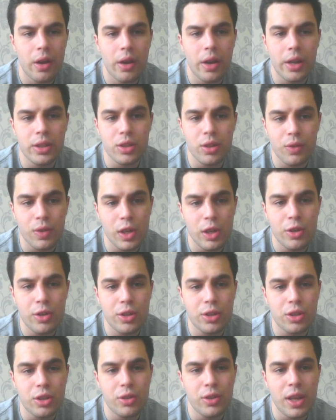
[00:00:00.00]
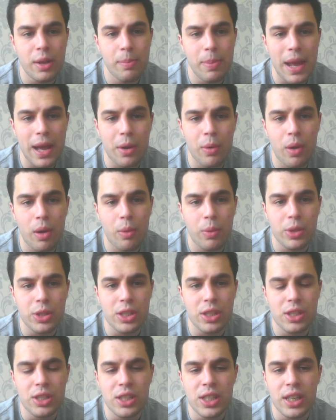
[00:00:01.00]
As I've alluded to, Nick Blackwell
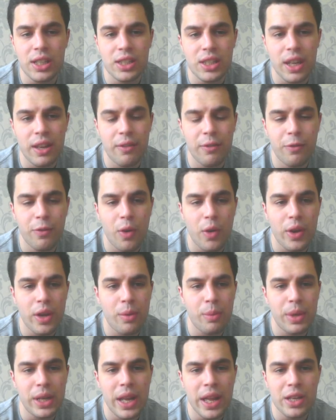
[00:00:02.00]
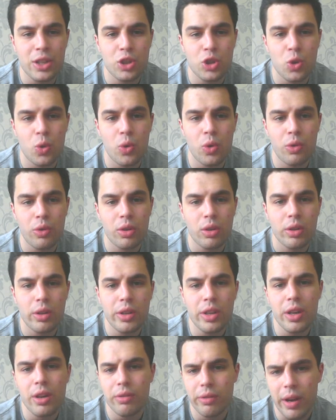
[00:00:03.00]
was his 16th fight, and we then saw,
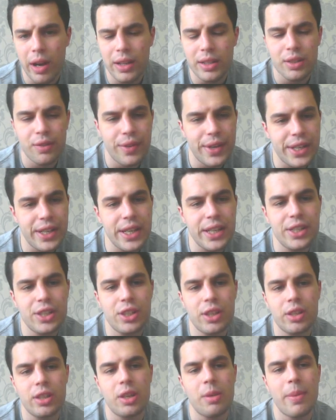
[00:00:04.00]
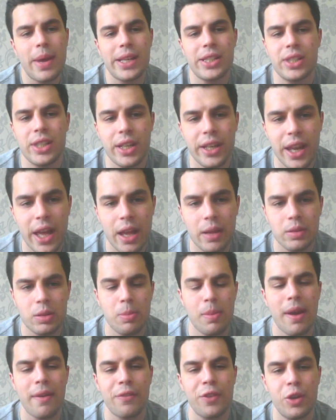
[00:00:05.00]
you know, relatively decent domestic
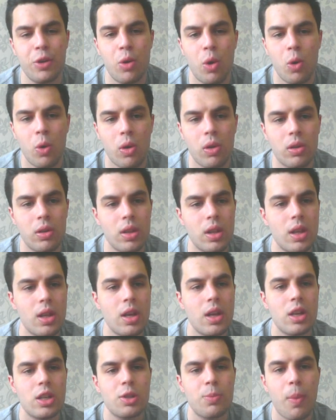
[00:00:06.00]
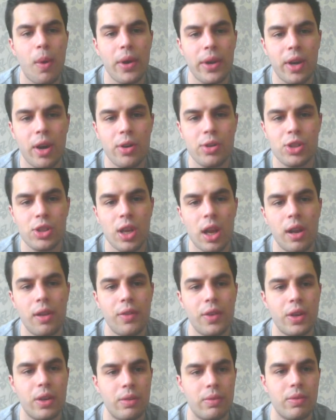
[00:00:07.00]
names: Matthew Hall, Spike
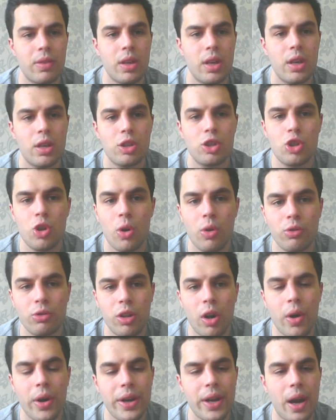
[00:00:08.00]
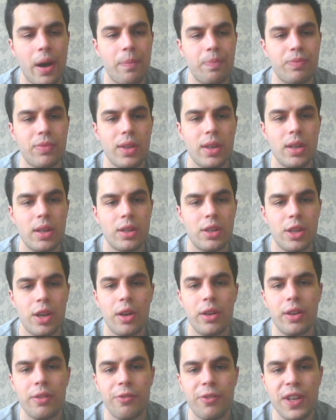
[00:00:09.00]
O'Sullivan, John Ryder, the
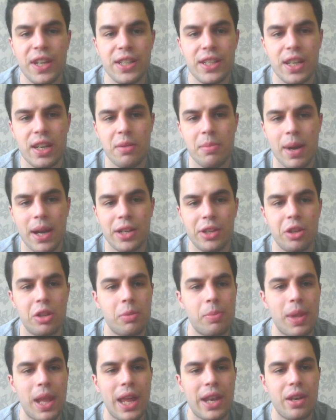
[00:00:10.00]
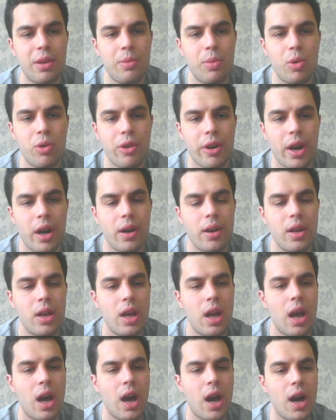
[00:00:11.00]
undefeated Emmanuel Blandamora,
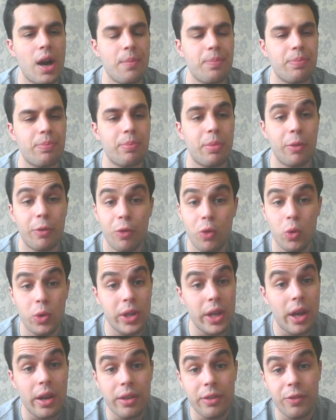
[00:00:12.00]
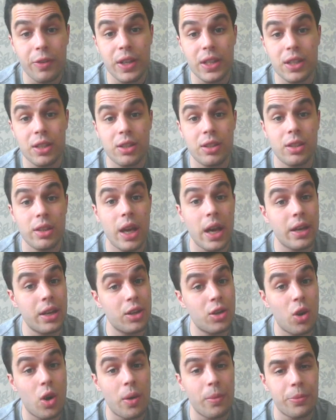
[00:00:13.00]
before the undefeated at
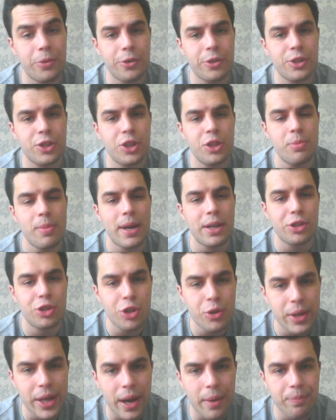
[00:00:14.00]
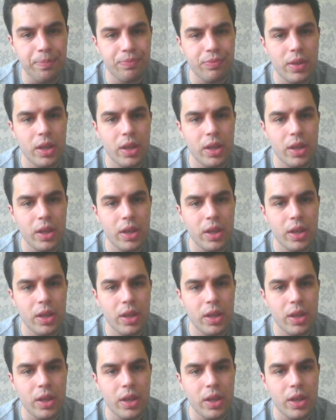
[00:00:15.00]
the time Chris Eubank Jr.,